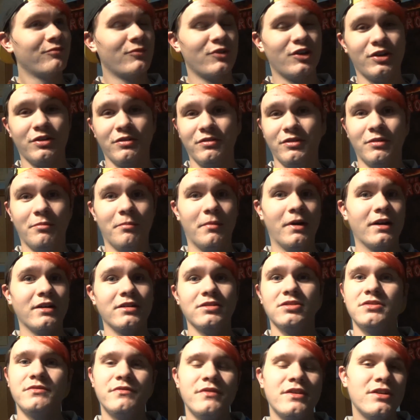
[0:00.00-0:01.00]
an Among
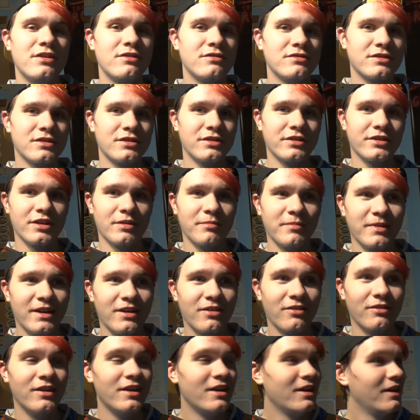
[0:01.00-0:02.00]
Us video is gonna come
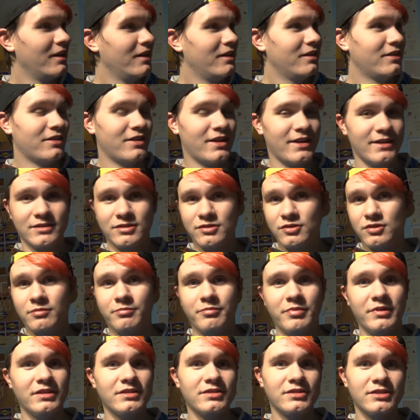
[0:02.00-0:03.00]
out, the NASCAR
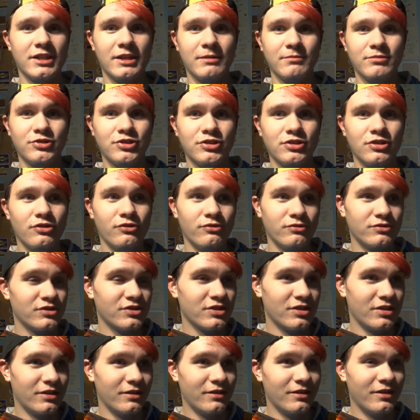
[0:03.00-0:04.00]
pit stop show is
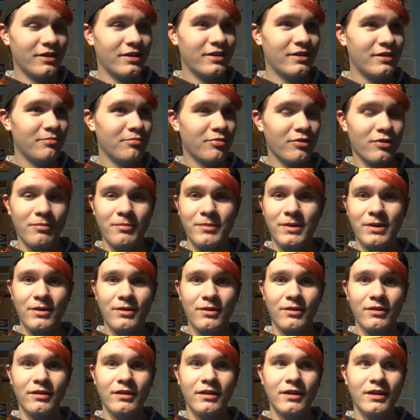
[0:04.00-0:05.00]
gonna
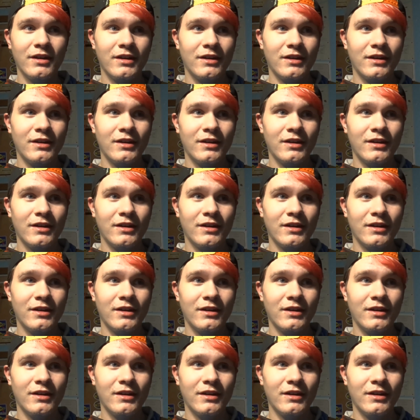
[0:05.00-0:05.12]
premiere.